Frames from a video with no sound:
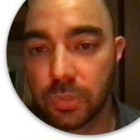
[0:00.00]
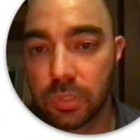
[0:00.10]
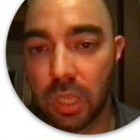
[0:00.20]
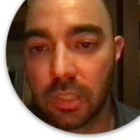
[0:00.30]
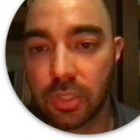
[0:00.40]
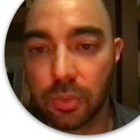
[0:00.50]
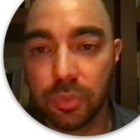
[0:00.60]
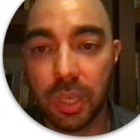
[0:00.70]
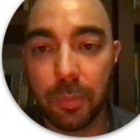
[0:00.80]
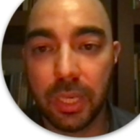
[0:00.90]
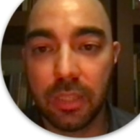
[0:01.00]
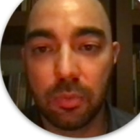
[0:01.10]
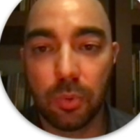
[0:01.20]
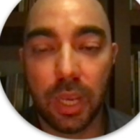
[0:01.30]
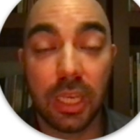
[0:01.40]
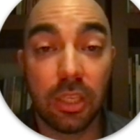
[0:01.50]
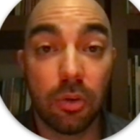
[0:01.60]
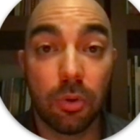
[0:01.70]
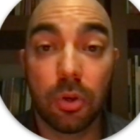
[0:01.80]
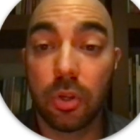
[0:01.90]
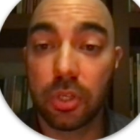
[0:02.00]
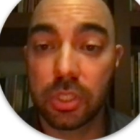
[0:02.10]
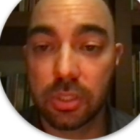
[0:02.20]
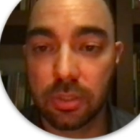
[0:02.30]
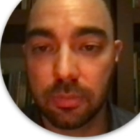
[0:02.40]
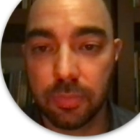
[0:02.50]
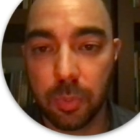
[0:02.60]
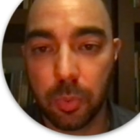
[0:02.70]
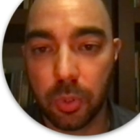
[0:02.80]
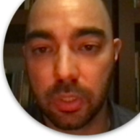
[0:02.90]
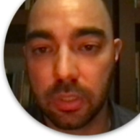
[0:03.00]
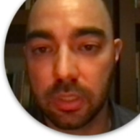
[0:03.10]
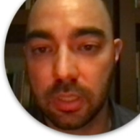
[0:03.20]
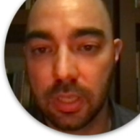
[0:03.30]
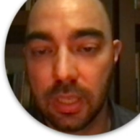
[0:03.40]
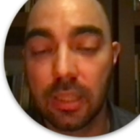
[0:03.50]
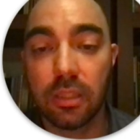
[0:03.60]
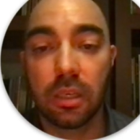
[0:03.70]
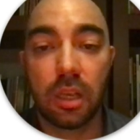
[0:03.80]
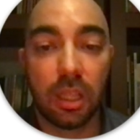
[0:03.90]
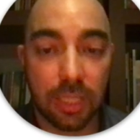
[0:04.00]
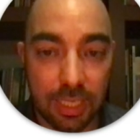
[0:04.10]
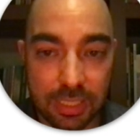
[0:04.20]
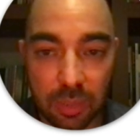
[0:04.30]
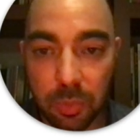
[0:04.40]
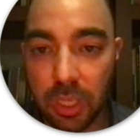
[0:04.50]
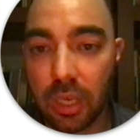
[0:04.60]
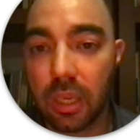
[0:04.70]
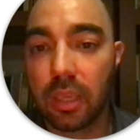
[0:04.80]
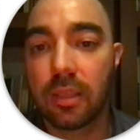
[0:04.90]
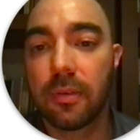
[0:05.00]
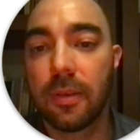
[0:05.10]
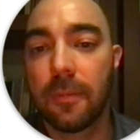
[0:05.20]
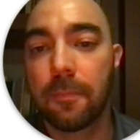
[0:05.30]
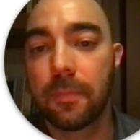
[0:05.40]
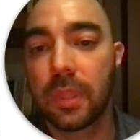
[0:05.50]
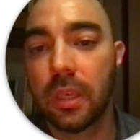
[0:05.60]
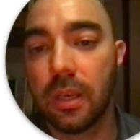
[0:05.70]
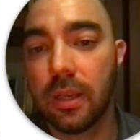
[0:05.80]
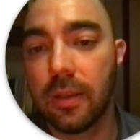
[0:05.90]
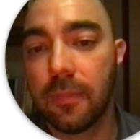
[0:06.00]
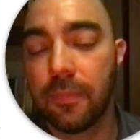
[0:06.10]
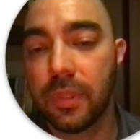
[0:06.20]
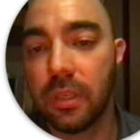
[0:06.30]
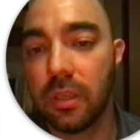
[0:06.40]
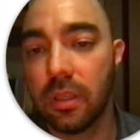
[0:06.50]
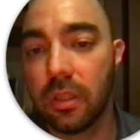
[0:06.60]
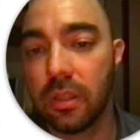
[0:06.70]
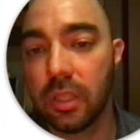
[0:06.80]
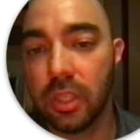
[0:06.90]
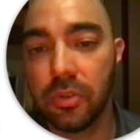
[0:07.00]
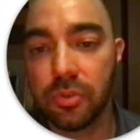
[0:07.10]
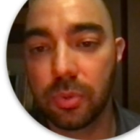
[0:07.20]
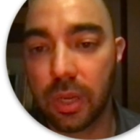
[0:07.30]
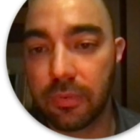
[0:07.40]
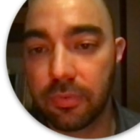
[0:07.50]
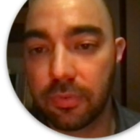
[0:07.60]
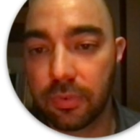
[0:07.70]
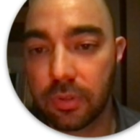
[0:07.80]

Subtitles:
Also dominate writing your own hooks, important. The context API, the use ref,